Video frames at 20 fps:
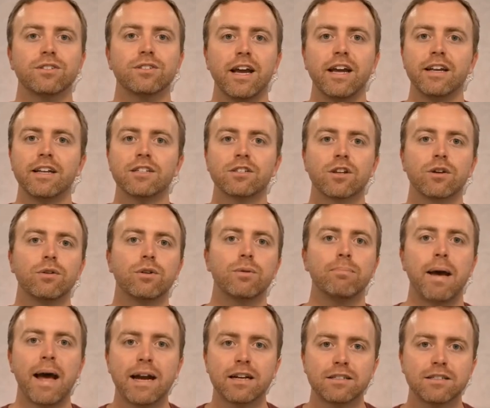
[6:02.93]
day is go to
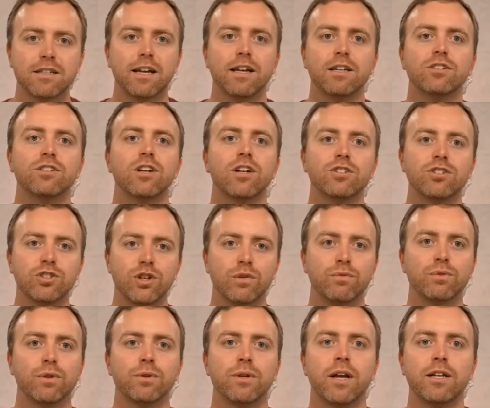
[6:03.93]
backstage dot
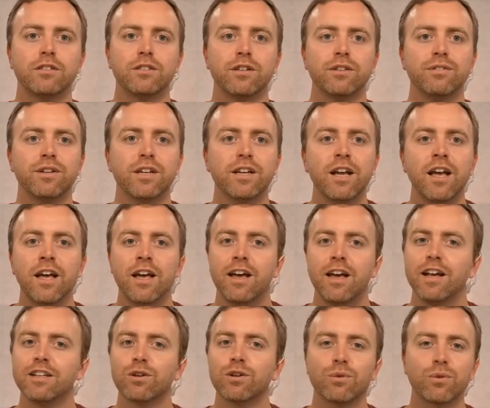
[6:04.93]
shoflo dot T V.
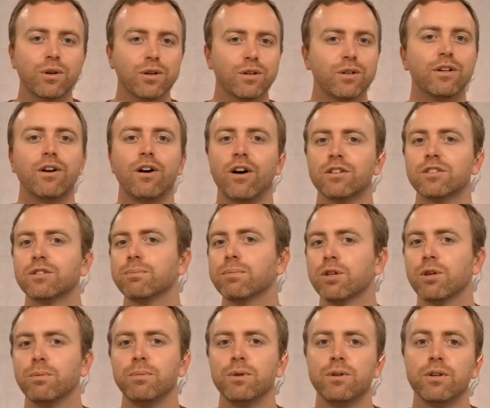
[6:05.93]
It's a really awesome
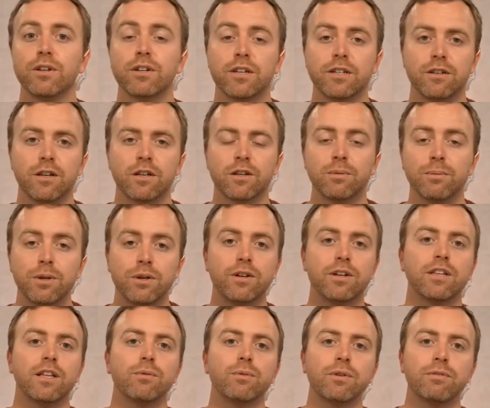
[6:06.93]
communi community
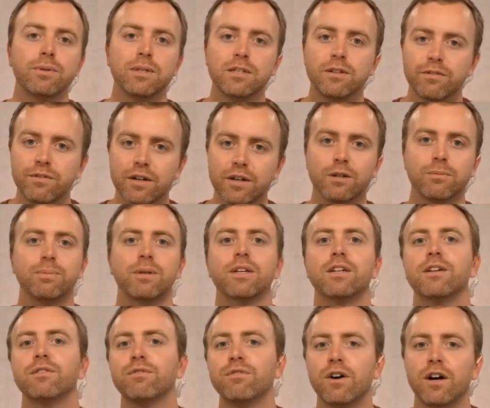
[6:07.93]
that we've been developing
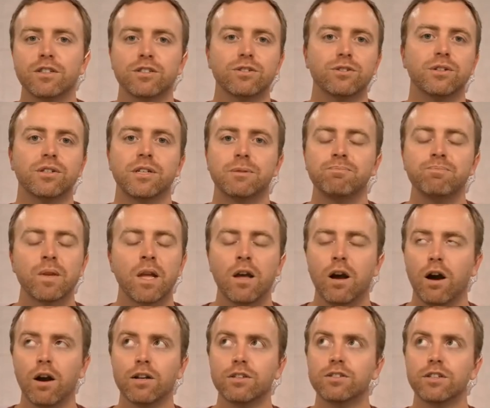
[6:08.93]
and fostering, and
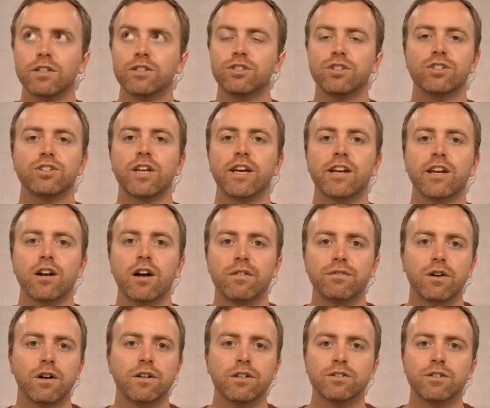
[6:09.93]
honestly, it's just taken off
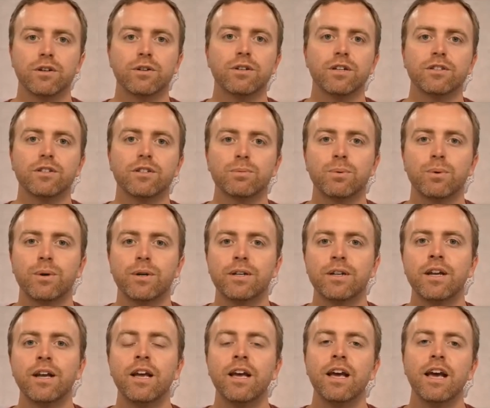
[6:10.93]
on its own at this point.
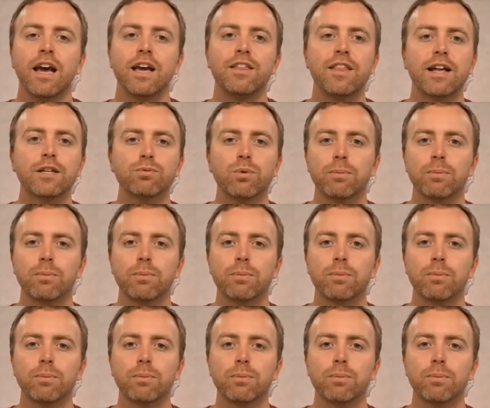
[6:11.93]
And that's